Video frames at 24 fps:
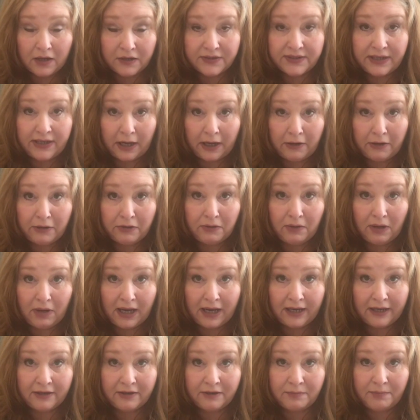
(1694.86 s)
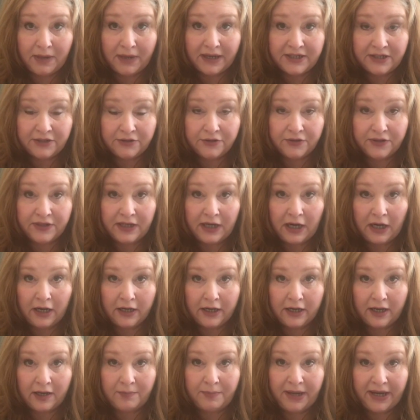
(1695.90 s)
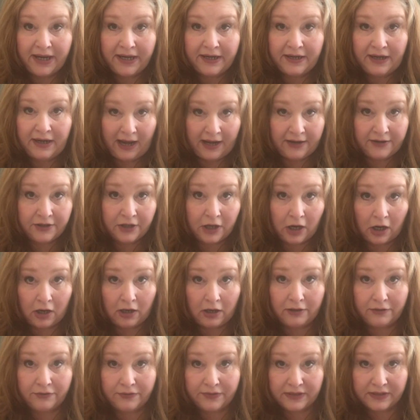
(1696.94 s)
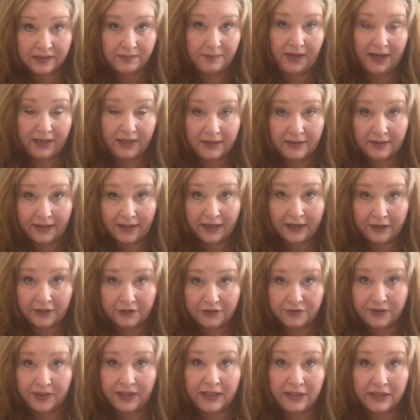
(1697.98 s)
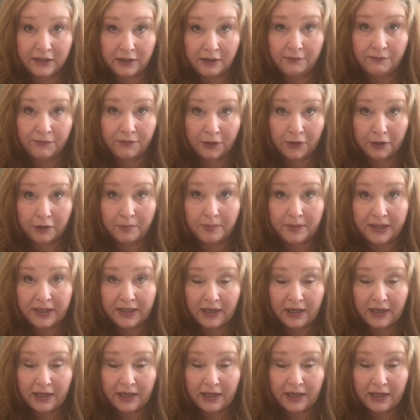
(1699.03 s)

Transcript: So my teacher then hung up and had to call this man in that country and confirm.